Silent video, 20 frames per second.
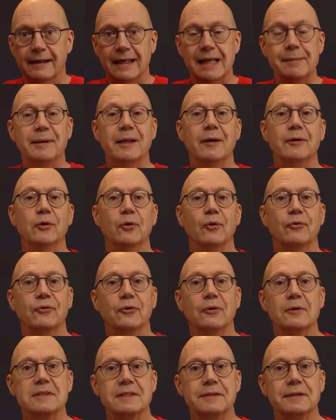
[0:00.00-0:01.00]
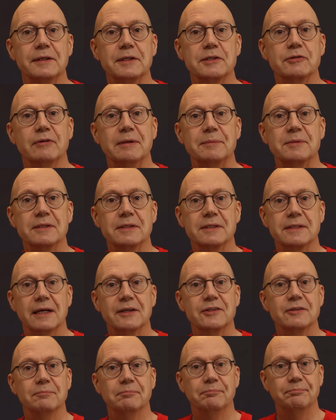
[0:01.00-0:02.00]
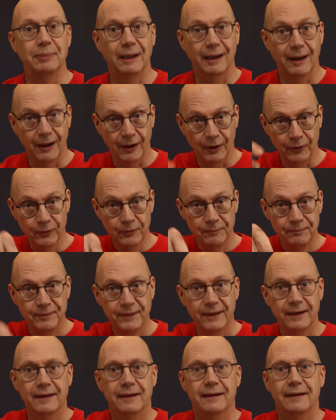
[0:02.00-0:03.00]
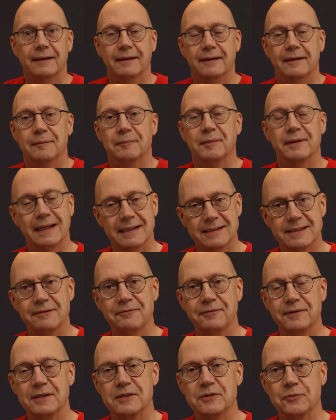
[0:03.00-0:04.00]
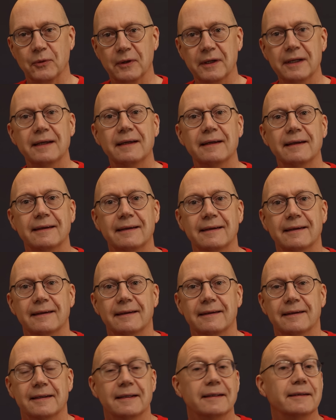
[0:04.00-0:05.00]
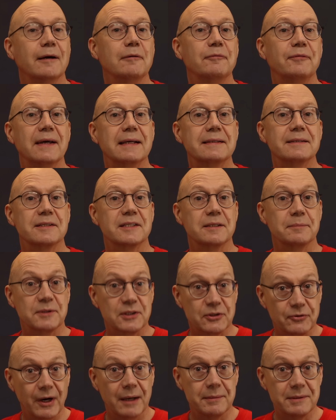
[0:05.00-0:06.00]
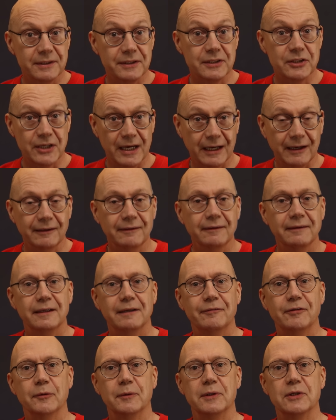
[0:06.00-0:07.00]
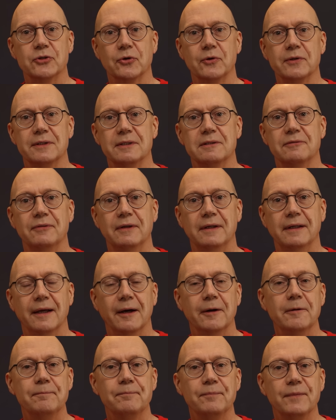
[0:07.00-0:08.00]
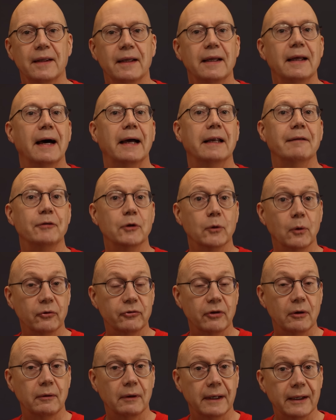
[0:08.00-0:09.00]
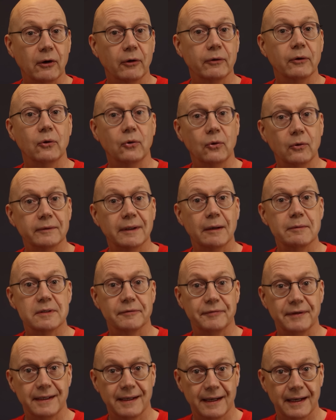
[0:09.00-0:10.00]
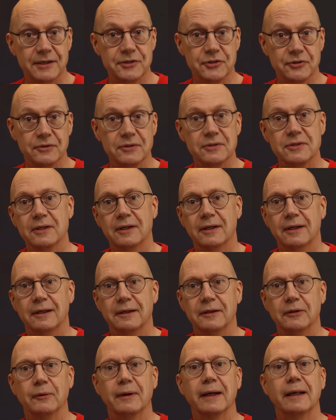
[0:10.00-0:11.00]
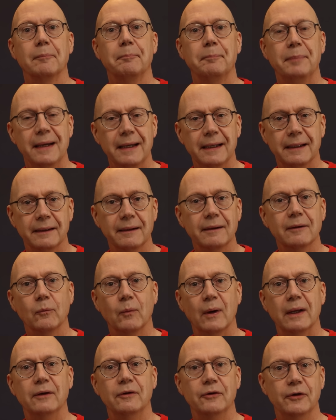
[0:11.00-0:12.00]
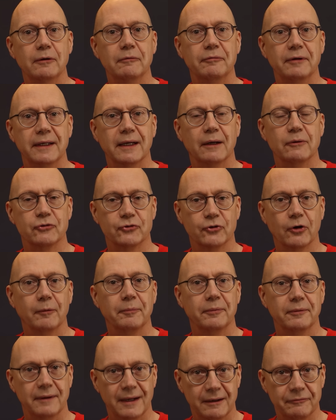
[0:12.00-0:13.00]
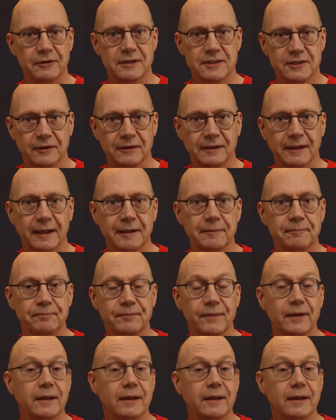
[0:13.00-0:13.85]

Let me know your thoughts in the description section below. But that's it for this week. Don't forget to subscribe to the channel if you enjoyed this video. And if you also click on all notifications, you'll get a ping when new videos drop every Sunday.